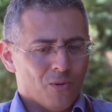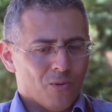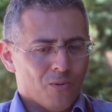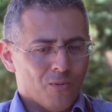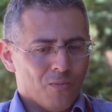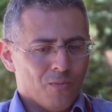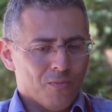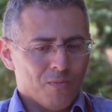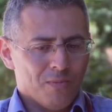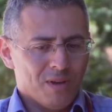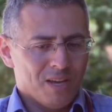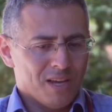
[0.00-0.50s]

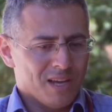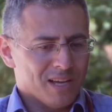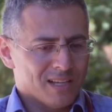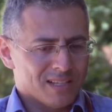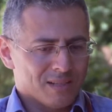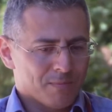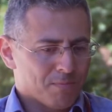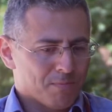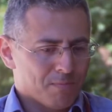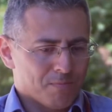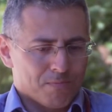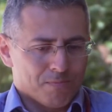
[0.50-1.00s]
me as
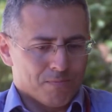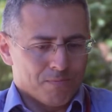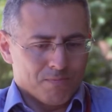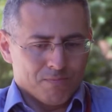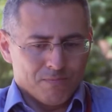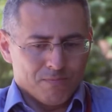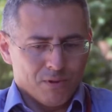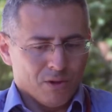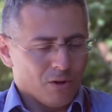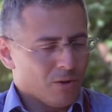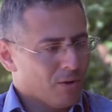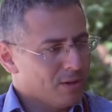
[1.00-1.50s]
a
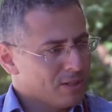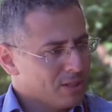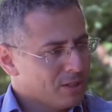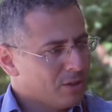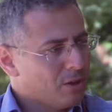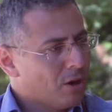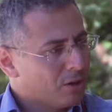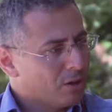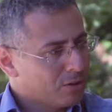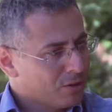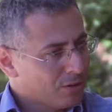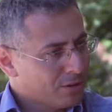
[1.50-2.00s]

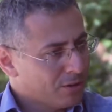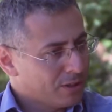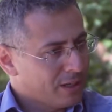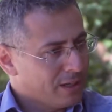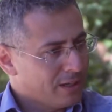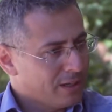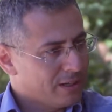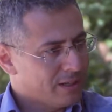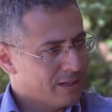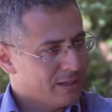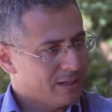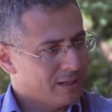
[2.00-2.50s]
doctor
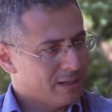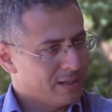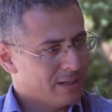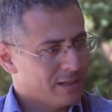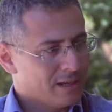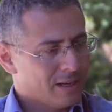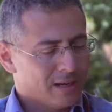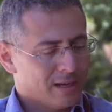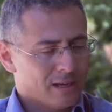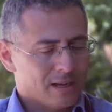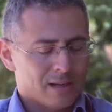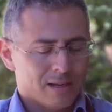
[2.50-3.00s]
can
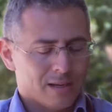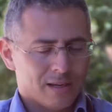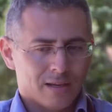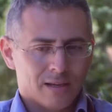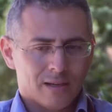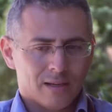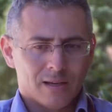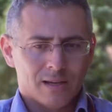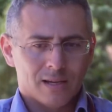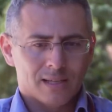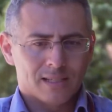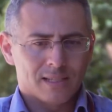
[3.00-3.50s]

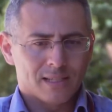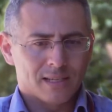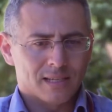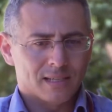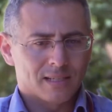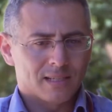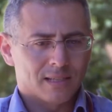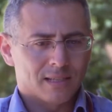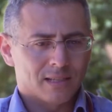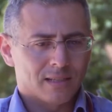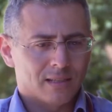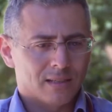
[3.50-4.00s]

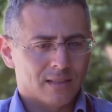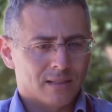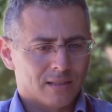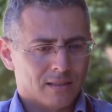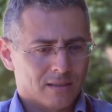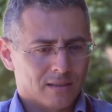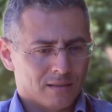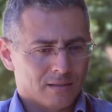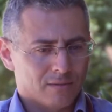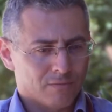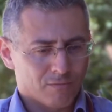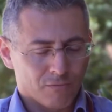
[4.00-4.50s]
assist in
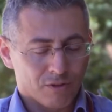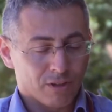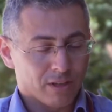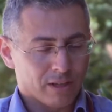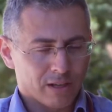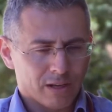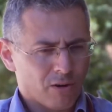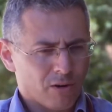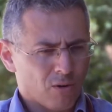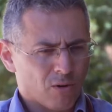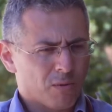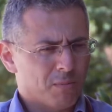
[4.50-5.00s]
really
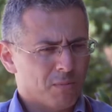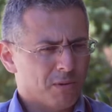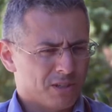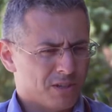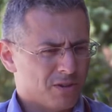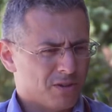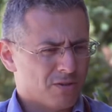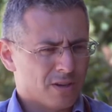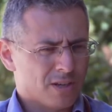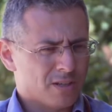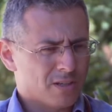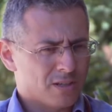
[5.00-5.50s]
a horrible
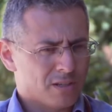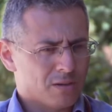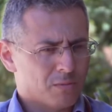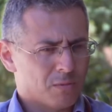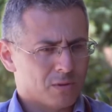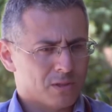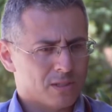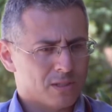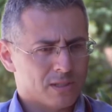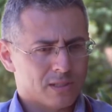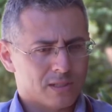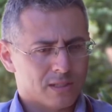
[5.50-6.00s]
situation that
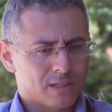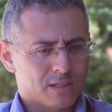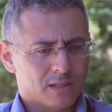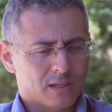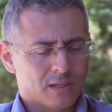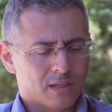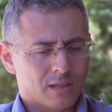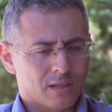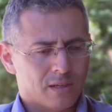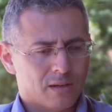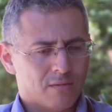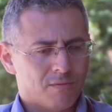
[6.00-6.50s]
was
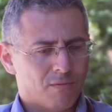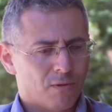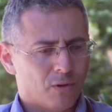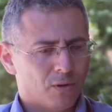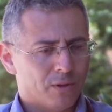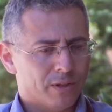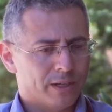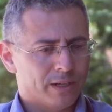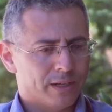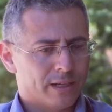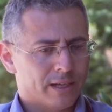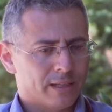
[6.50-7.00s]

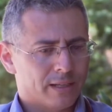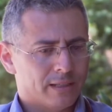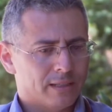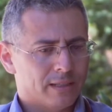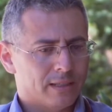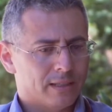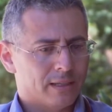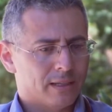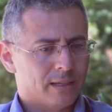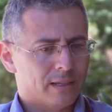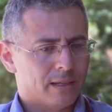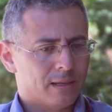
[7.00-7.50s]
unfolding. And
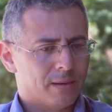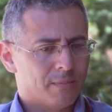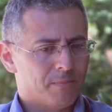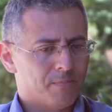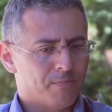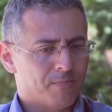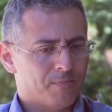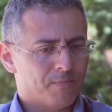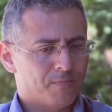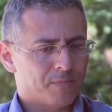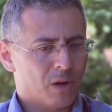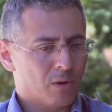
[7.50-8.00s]

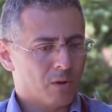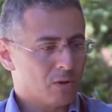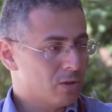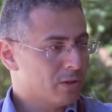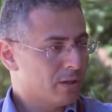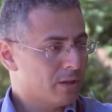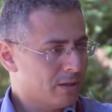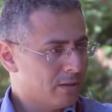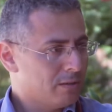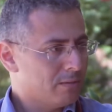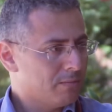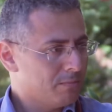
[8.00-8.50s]
I was
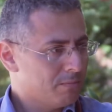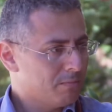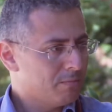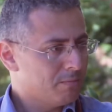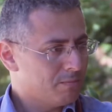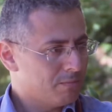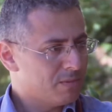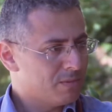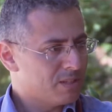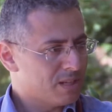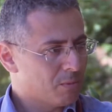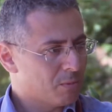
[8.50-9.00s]
looking
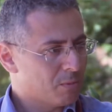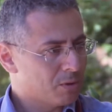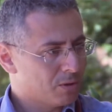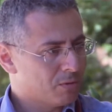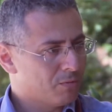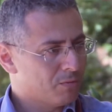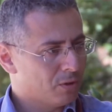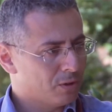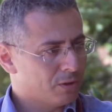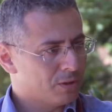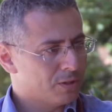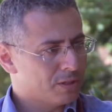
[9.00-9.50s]
somewhere to
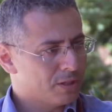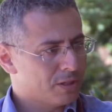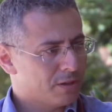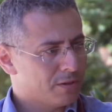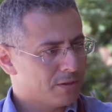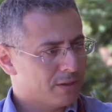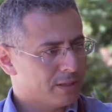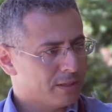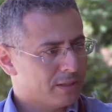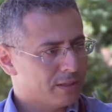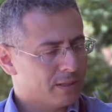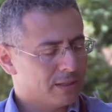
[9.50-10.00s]
volunteer,
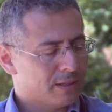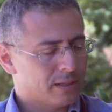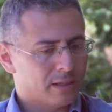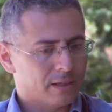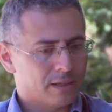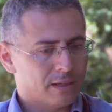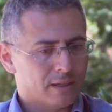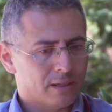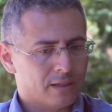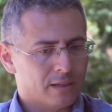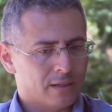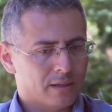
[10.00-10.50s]
and
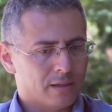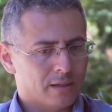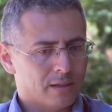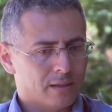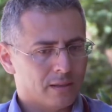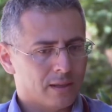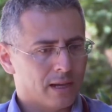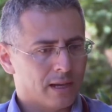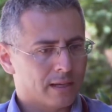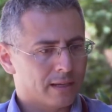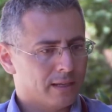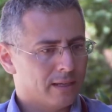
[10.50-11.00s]

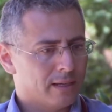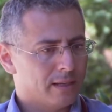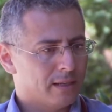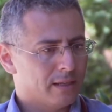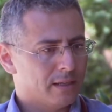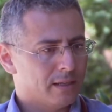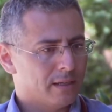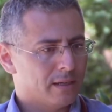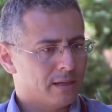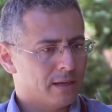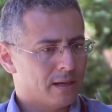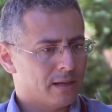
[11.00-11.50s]

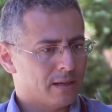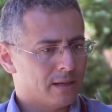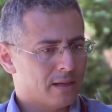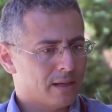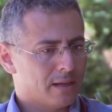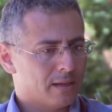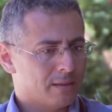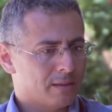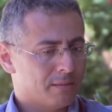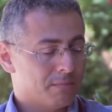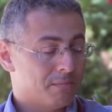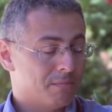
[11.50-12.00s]
luckily
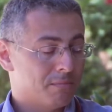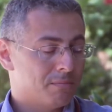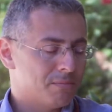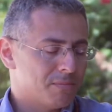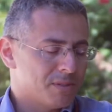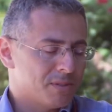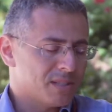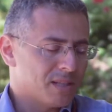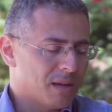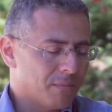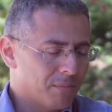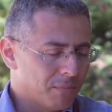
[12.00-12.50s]
I
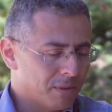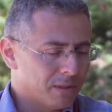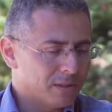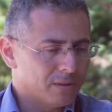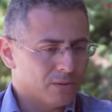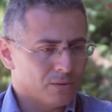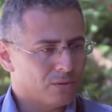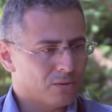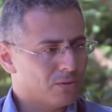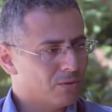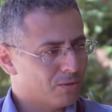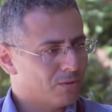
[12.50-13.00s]
stumbled
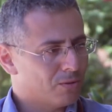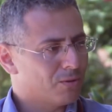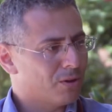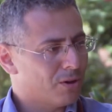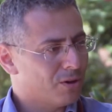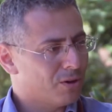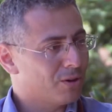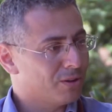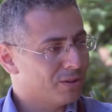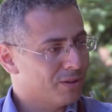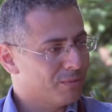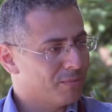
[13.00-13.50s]
or
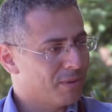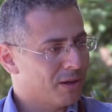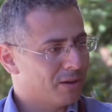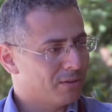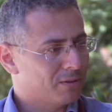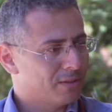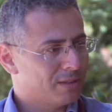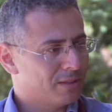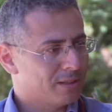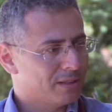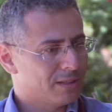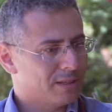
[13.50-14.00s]
heard about
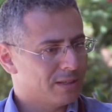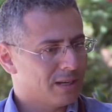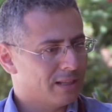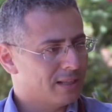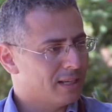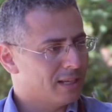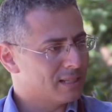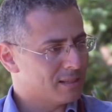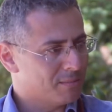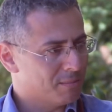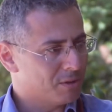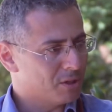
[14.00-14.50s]
the
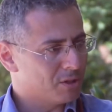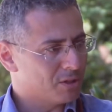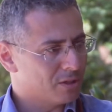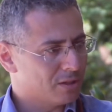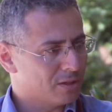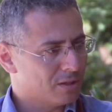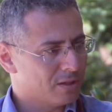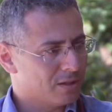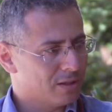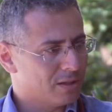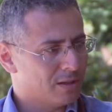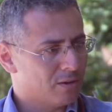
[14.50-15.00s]
Hadassah mission
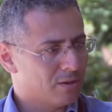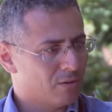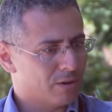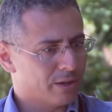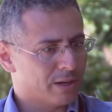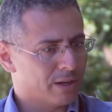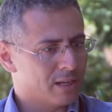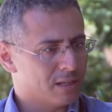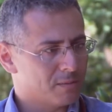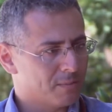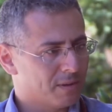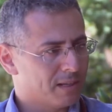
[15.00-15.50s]

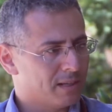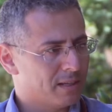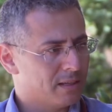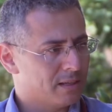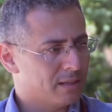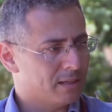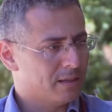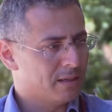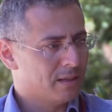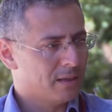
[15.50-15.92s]
organized by